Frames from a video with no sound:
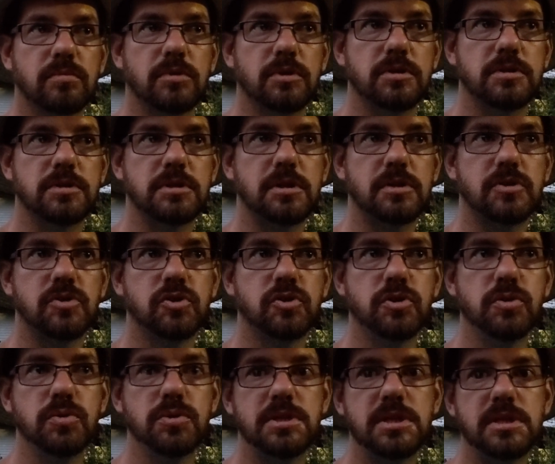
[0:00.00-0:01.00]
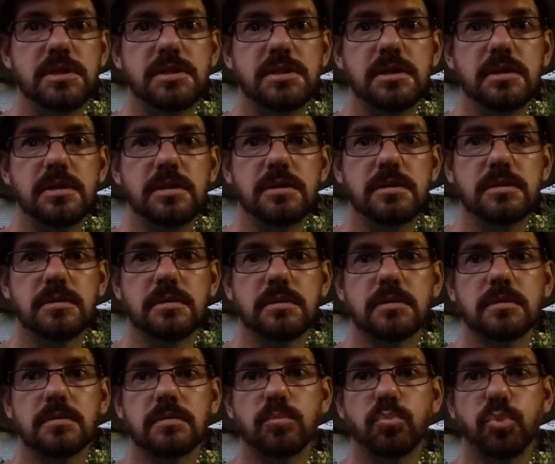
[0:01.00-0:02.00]
2
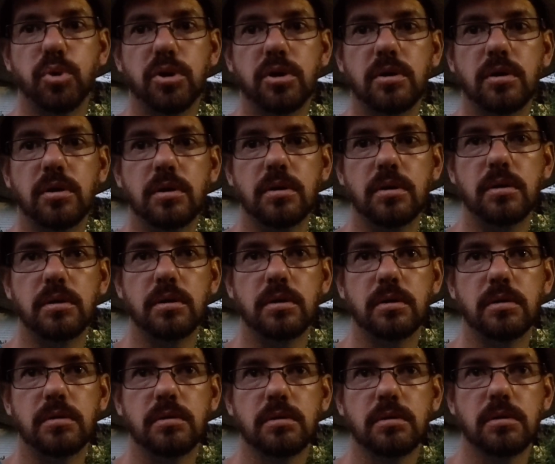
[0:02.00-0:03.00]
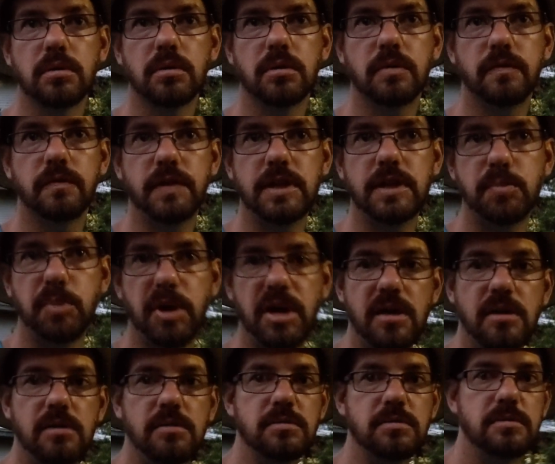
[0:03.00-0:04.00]
cc's per 50
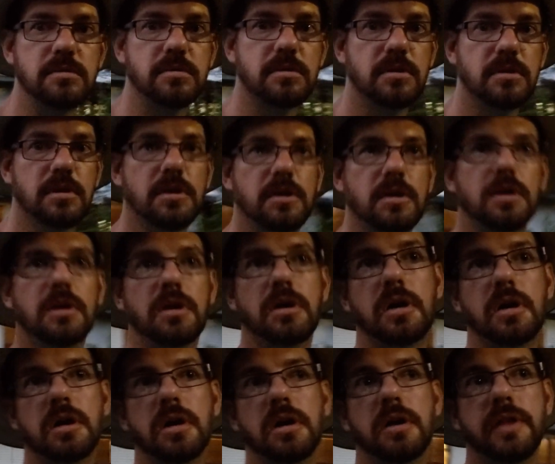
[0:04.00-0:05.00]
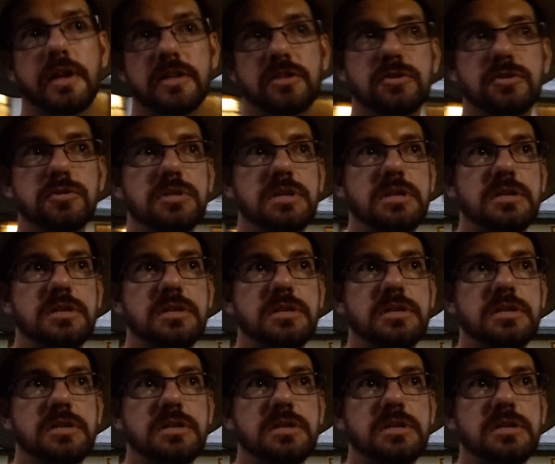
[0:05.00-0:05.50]
pounds. That 2